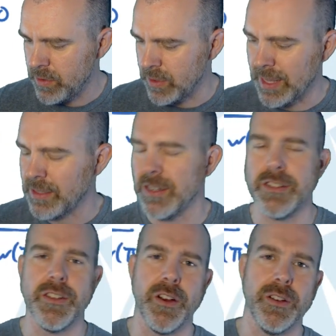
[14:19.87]
So that's
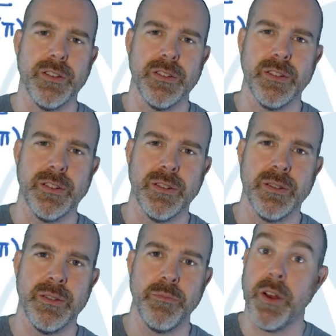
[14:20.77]
just 0.
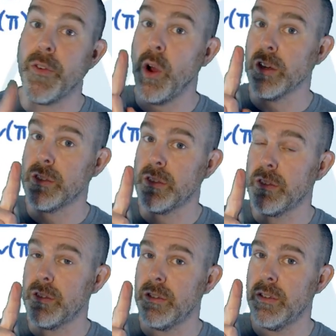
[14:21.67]
But of
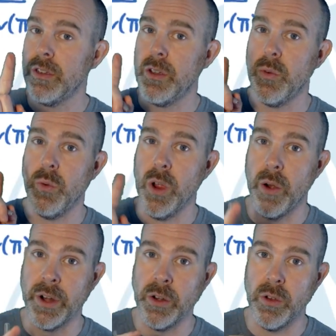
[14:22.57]
course, we
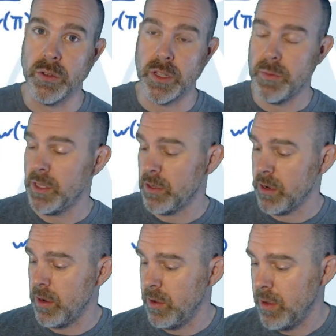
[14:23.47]
already knew it was going to be
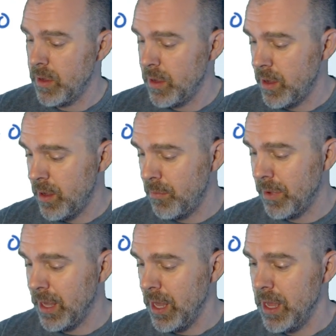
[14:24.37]
0
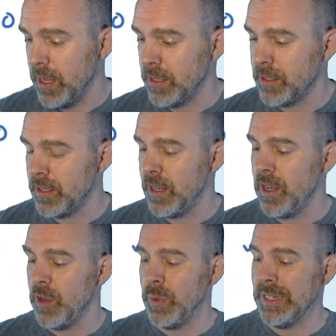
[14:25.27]
because
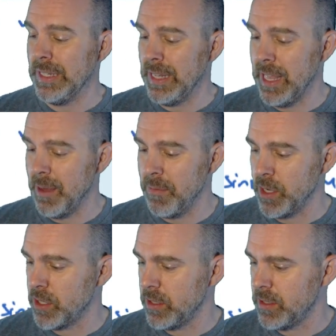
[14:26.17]
we did the
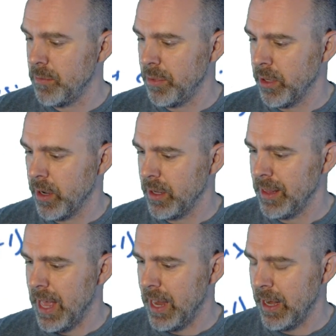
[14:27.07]
much simpler
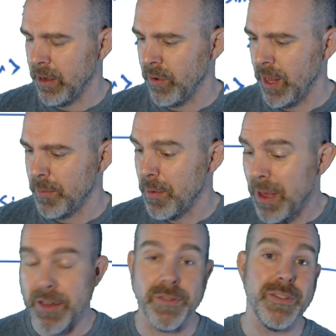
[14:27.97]
line integral up
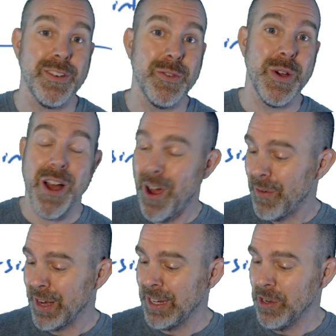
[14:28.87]
above. We
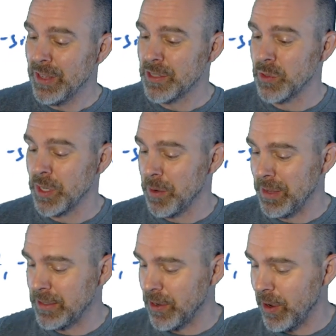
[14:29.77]
already knew this was going to
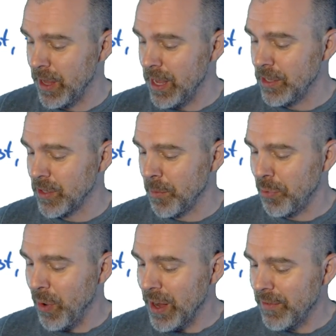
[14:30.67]
be 0. So the
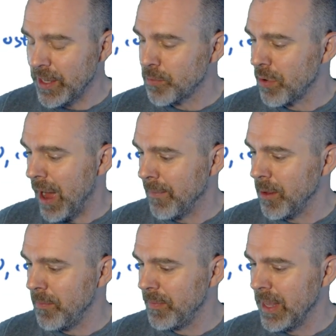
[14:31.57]
point of this
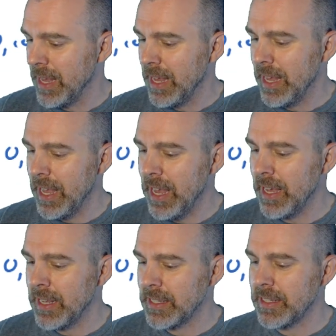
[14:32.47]
problem
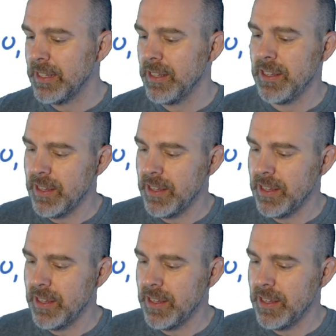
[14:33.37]
is